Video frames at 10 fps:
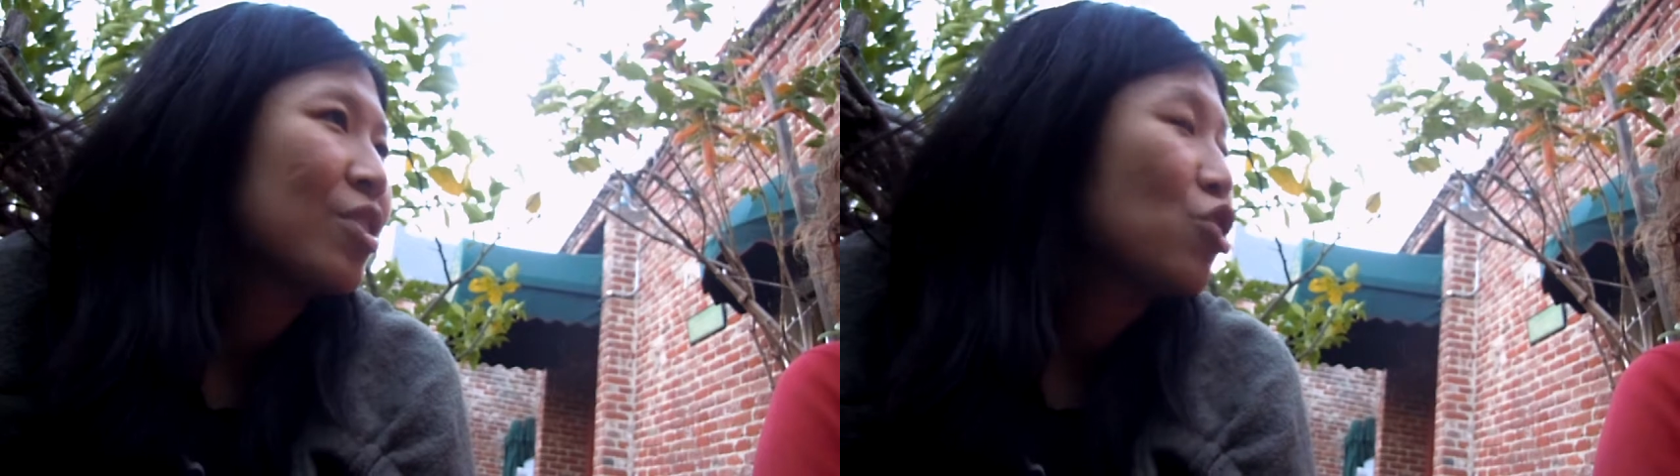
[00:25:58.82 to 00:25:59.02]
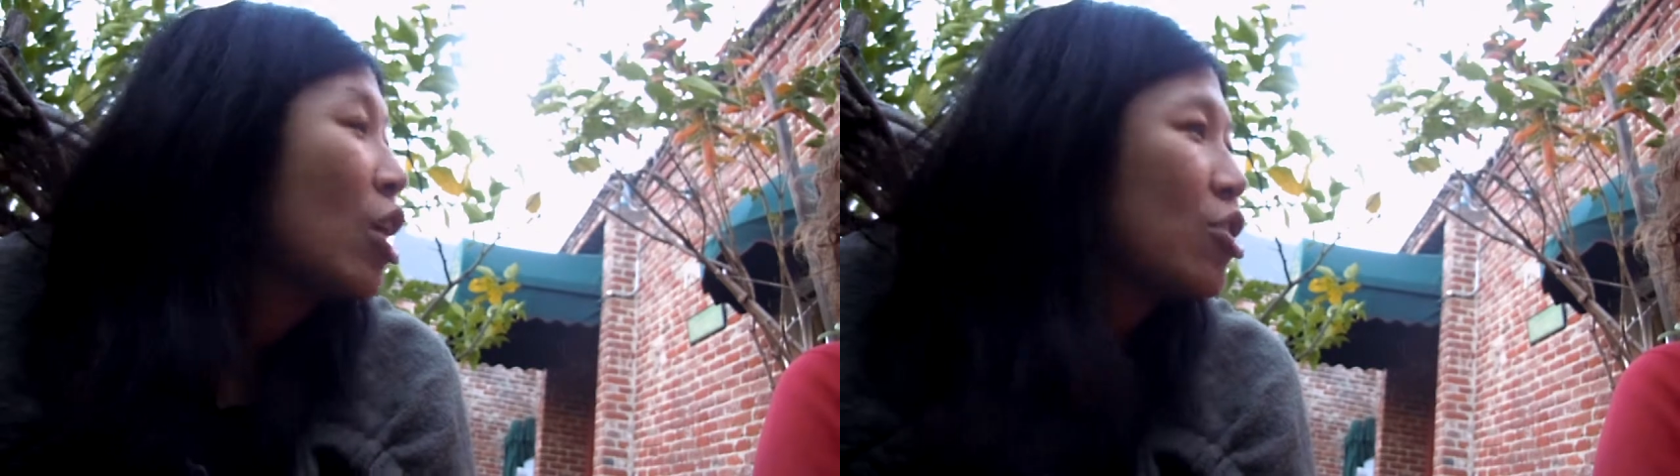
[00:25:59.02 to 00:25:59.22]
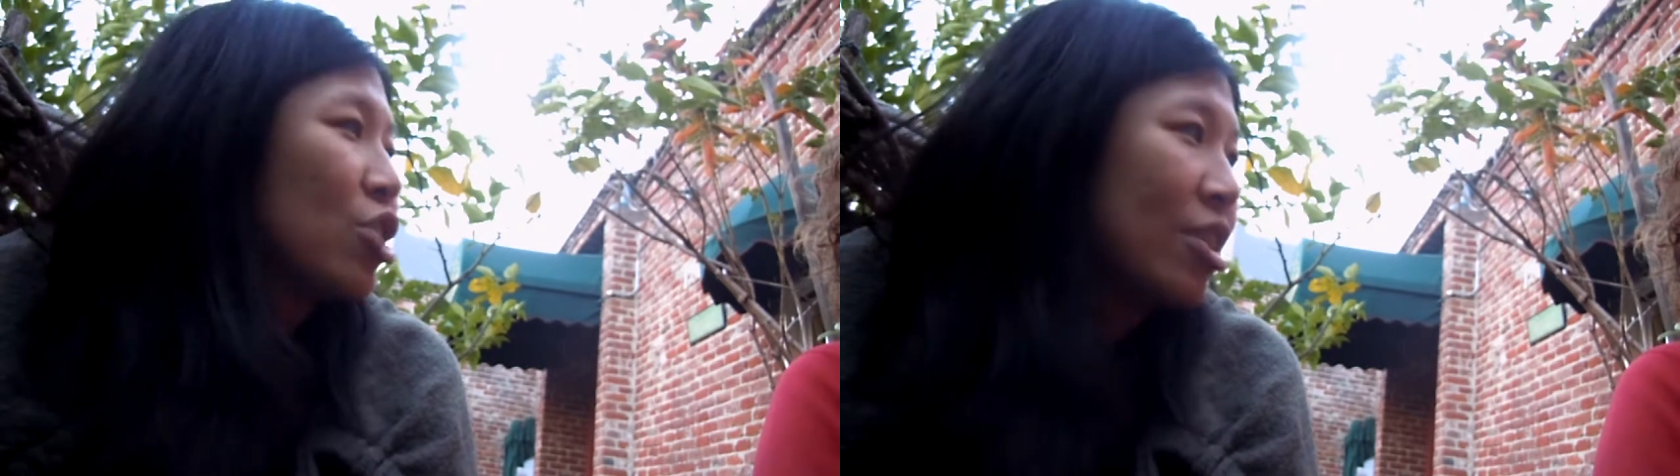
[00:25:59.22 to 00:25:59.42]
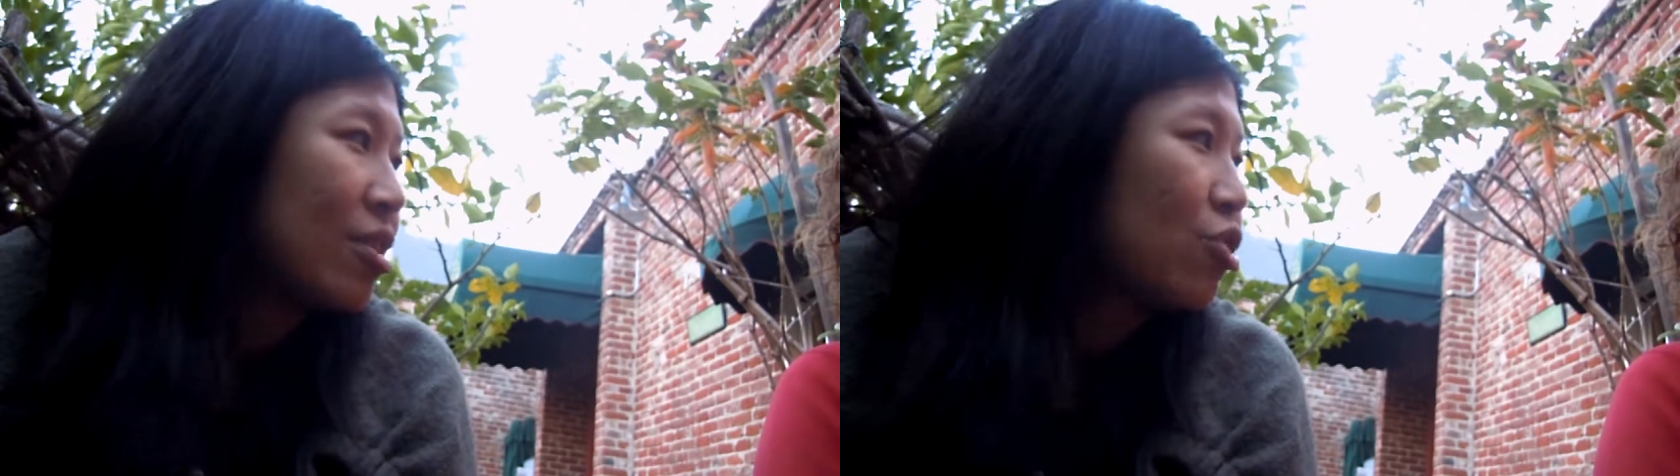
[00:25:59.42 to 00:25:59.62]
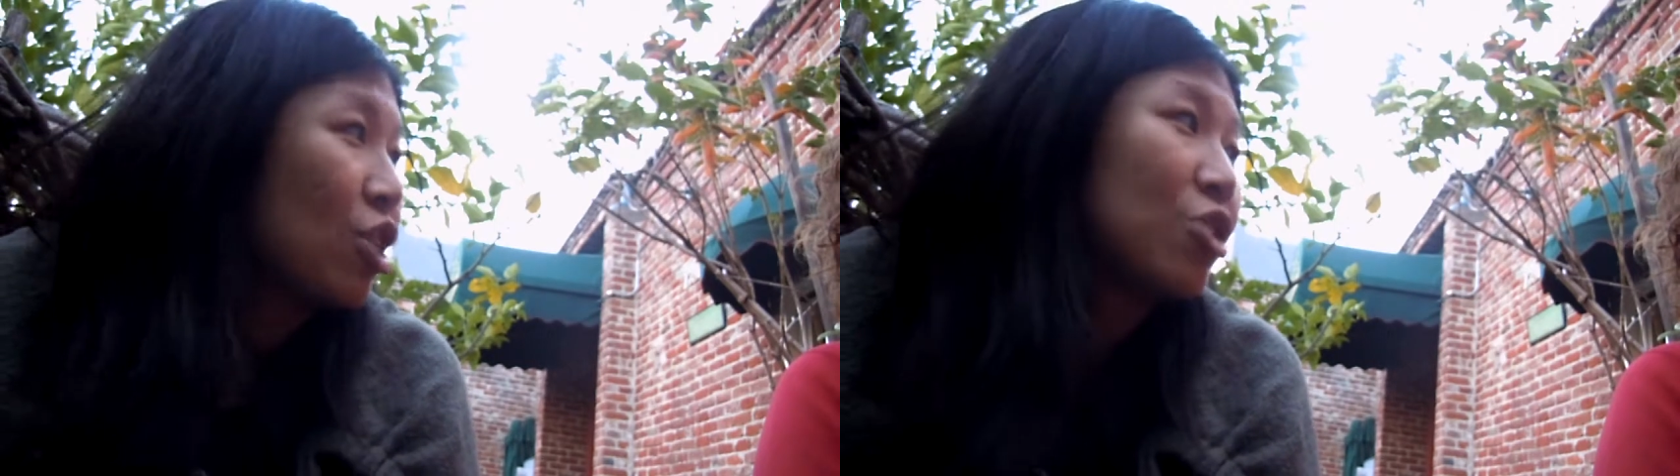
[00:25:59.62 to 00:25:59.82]

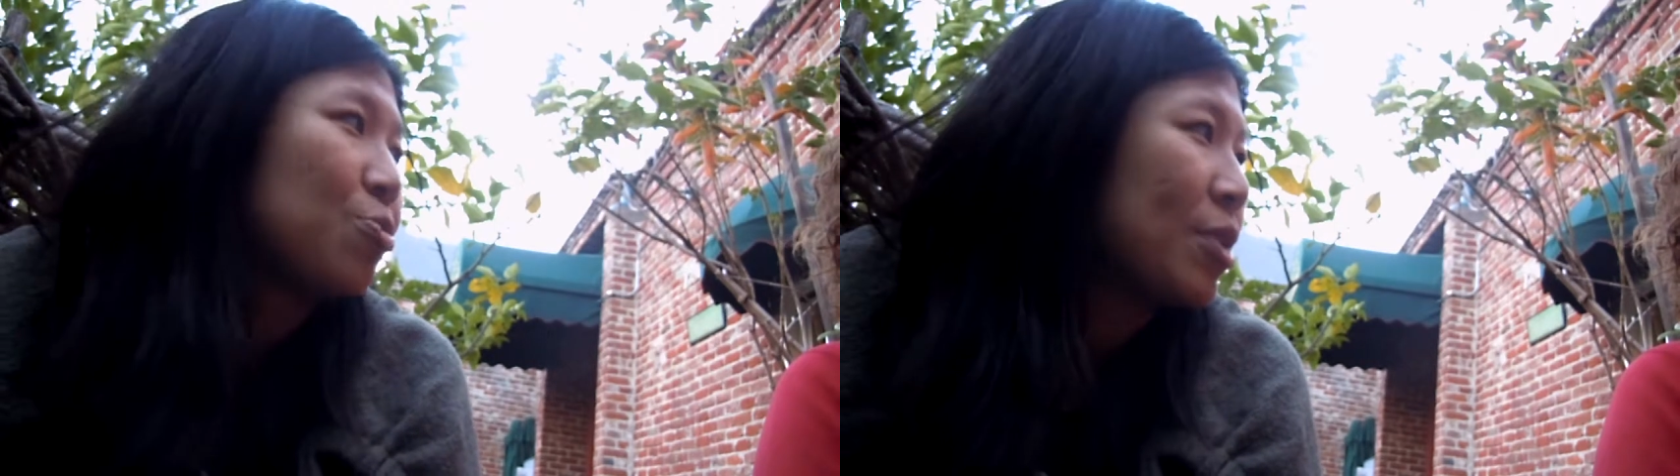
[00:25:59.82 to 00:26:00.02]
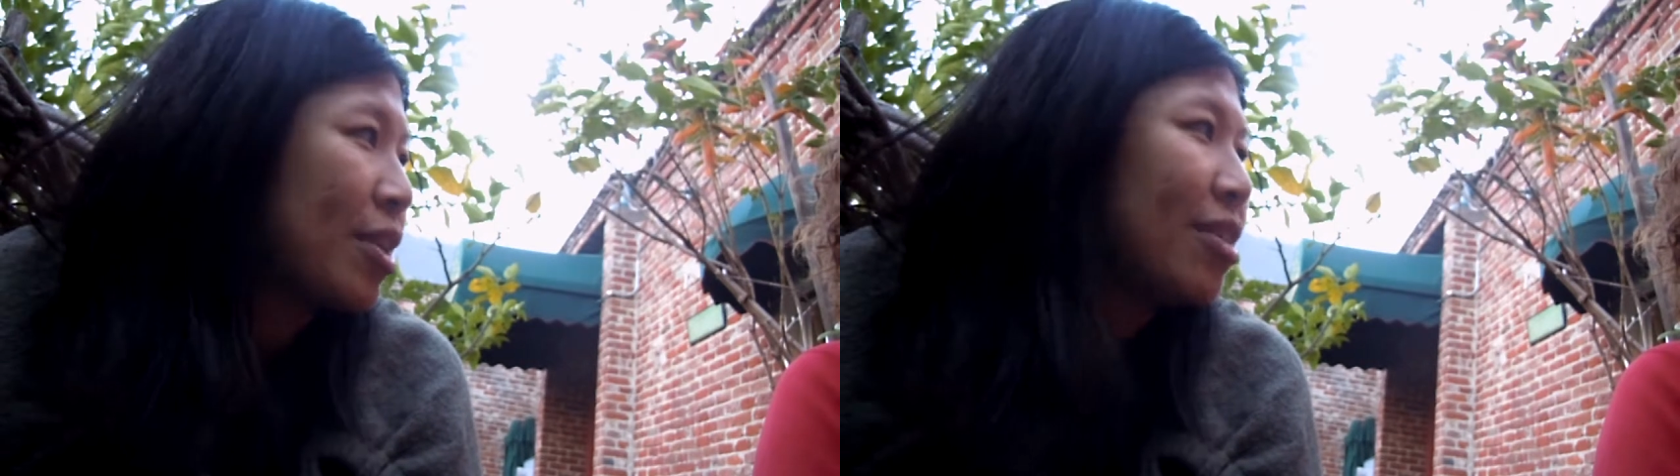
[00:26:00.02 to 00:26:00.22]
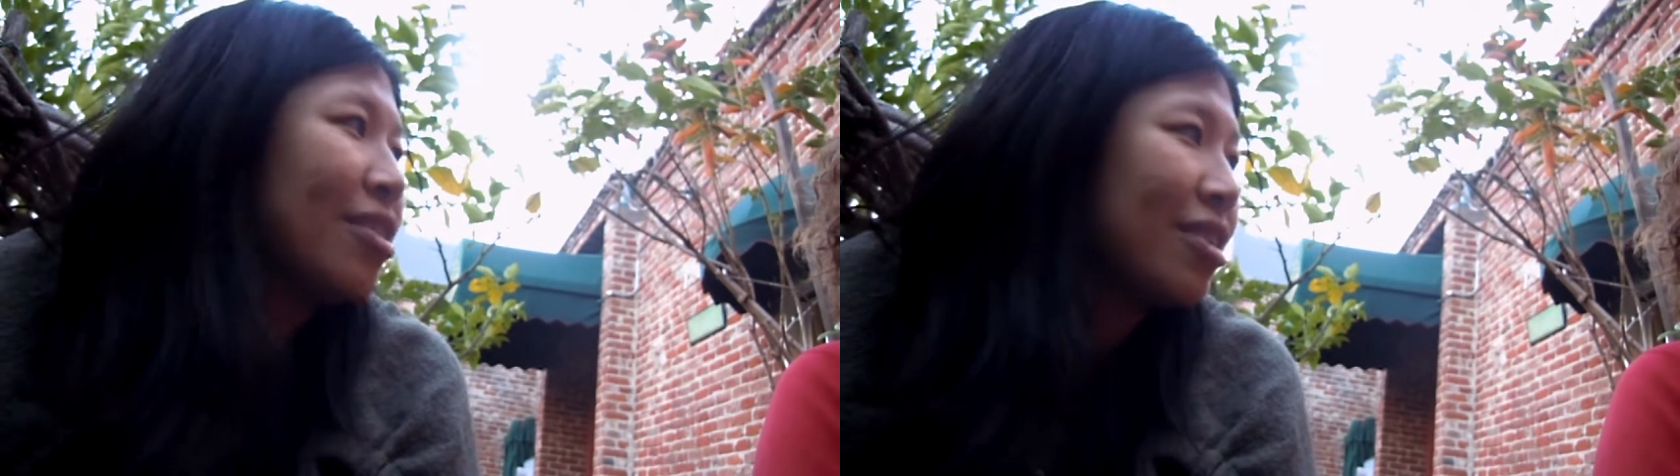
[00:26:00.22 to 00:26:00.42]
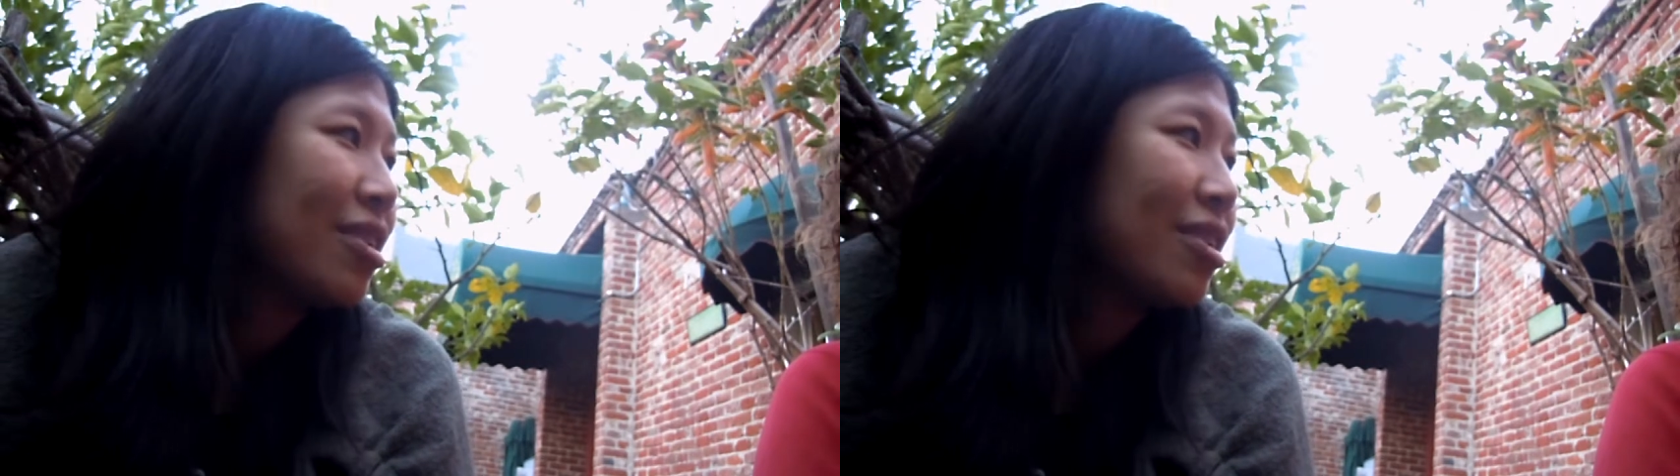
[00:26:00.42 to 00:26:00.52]
judgment,